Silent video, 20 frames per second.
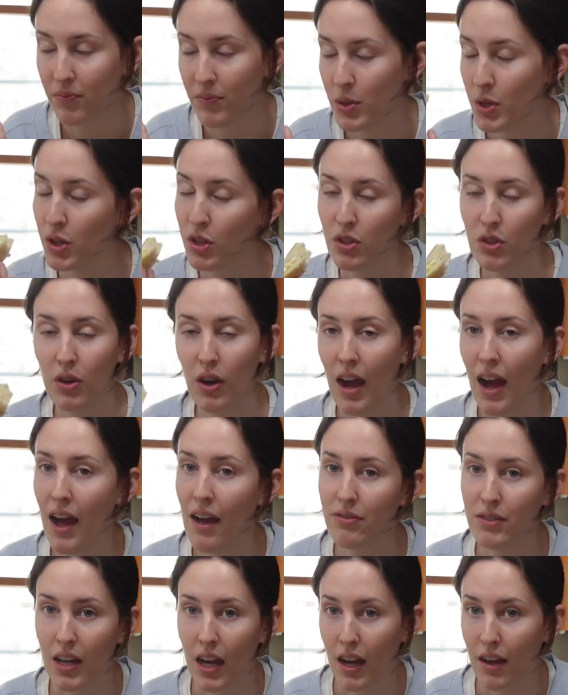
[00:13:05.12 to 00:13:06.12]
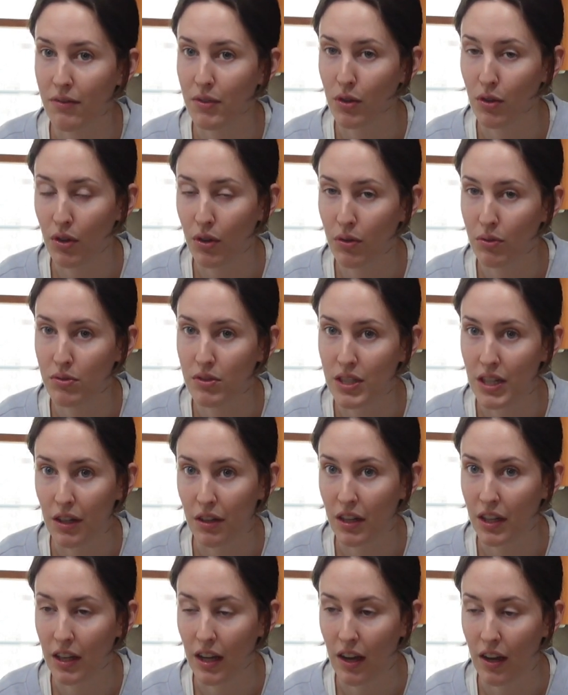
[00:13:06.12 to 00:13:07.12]
you know, you don't have to have your own
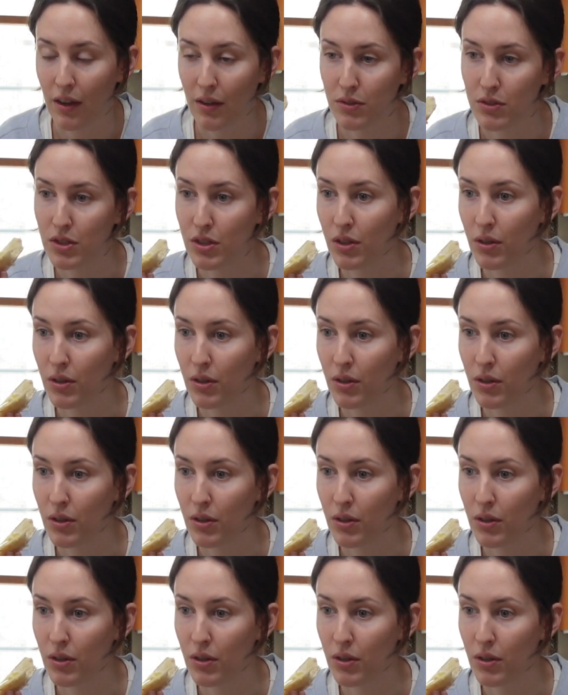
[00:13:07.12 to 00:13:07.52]
dairy cows,